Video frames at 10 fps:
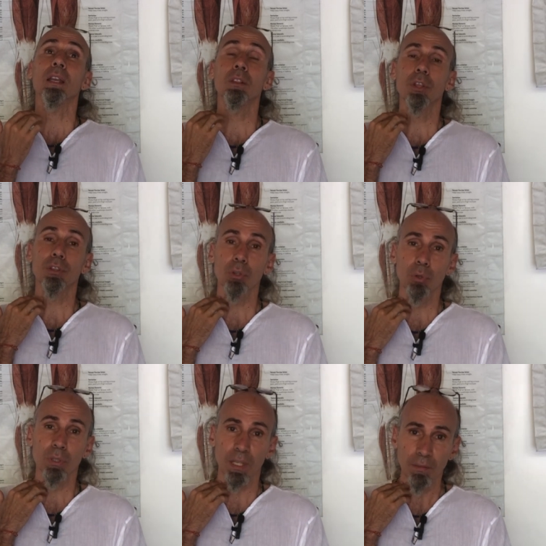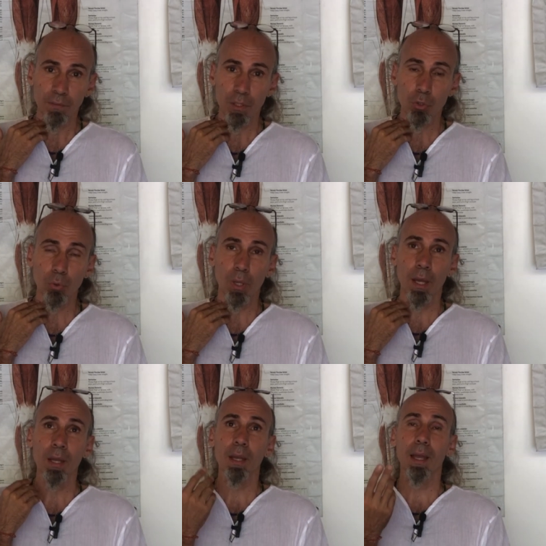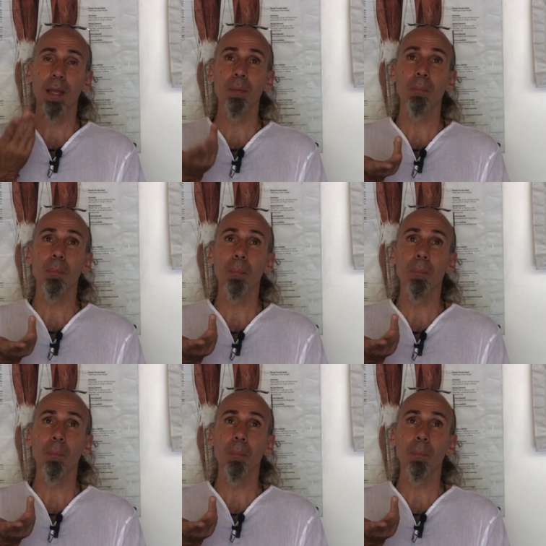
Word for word: in the throat, in Vishuddha, and